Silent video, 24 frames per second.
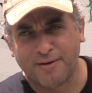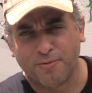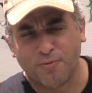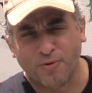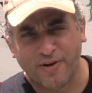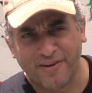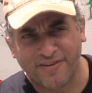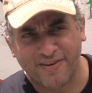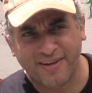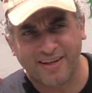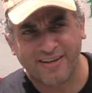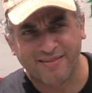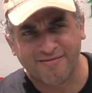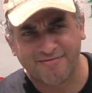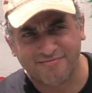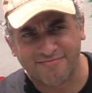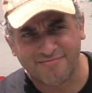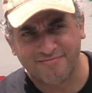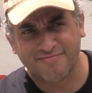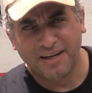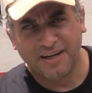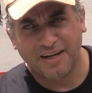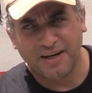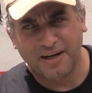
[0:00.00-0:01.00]
Whiskey.
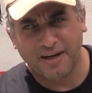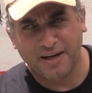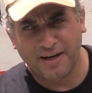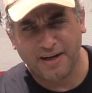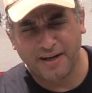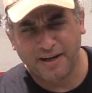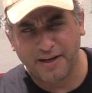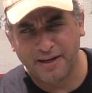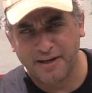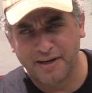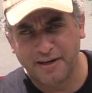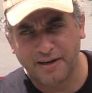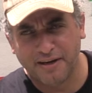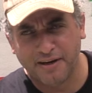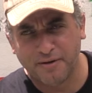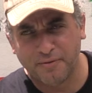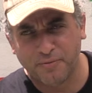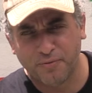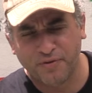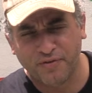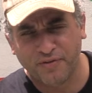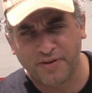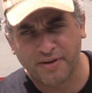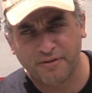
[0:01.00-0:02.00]
I
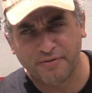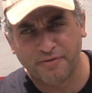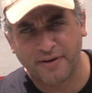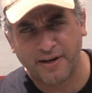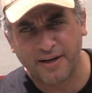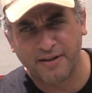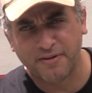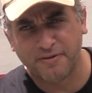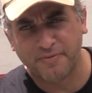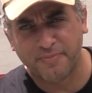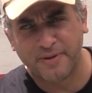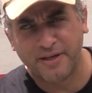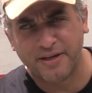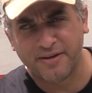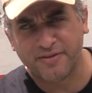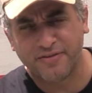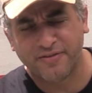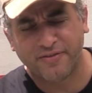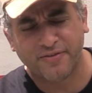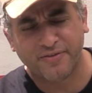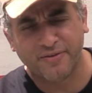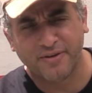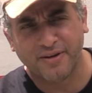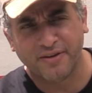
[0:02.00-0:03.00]
wasn't a fan of
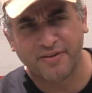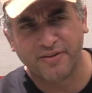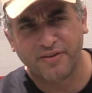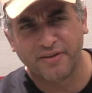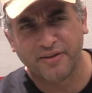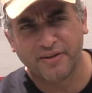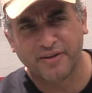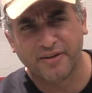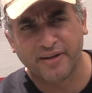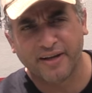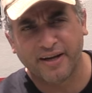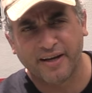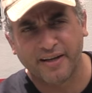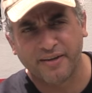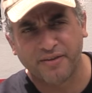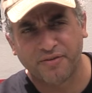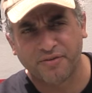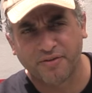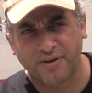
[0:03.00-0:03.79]
beers until I